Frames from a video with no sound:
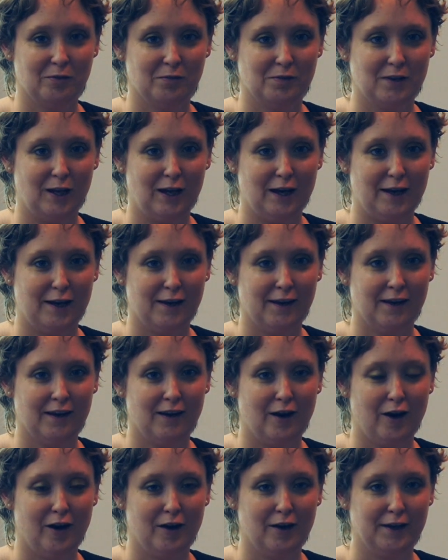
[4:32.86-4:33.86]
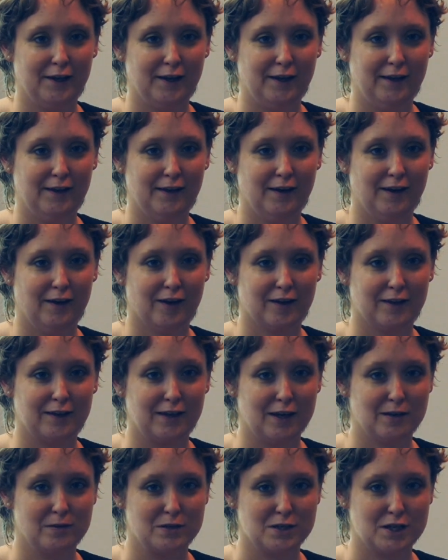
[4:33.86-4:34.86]
I'm Claire. I
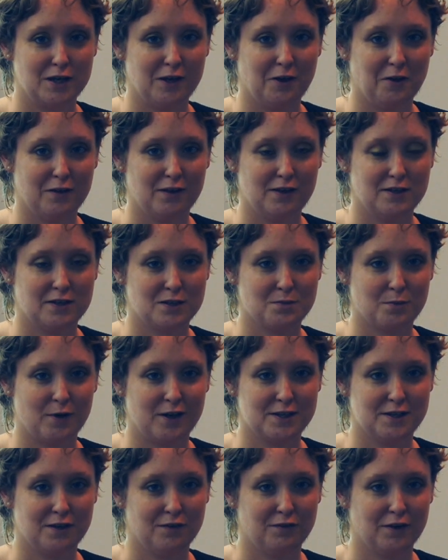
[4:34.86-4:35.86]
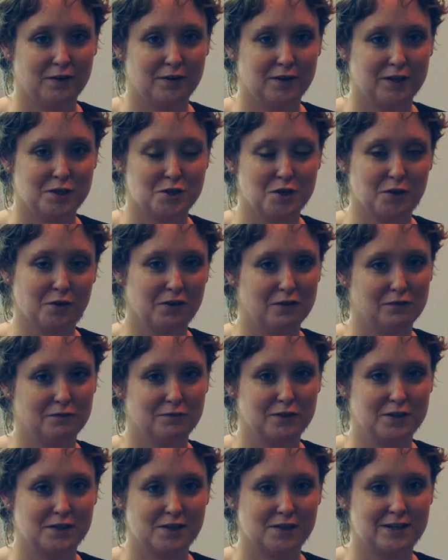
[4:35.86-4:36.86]
came to the Dyspraxia Foundation
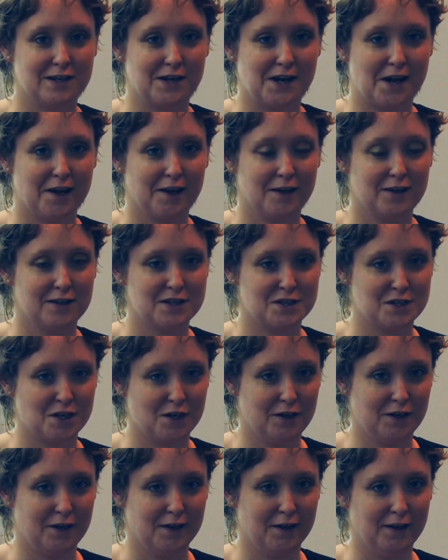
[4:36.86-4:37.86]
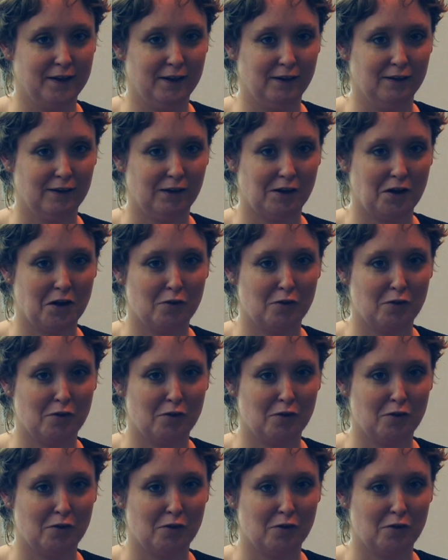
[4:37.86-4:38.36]
conference today because I